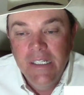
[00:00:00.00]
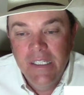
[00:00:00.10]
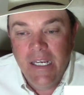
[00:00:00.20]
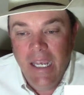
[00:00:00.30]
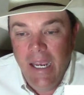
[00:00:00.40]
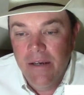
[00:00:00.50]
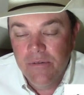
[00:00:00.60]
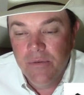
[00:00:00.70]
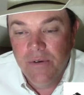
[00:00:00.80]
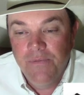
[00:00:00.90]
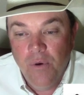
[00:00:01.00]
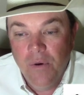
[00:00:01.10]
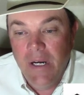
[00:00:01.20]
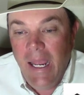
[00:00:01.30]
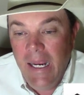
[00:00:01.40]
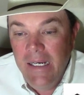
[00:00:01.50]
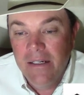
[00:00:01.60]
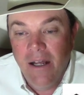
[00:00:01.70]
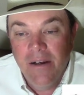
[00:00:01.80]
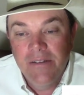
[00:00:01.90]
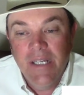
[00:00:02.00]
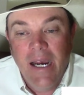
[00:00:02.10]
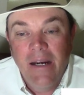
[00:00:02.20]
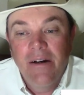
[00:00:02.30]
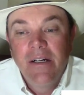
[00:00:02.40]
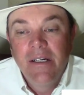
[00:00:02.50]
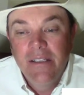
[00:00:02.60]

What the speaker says: the calves were $4 to $8 higher.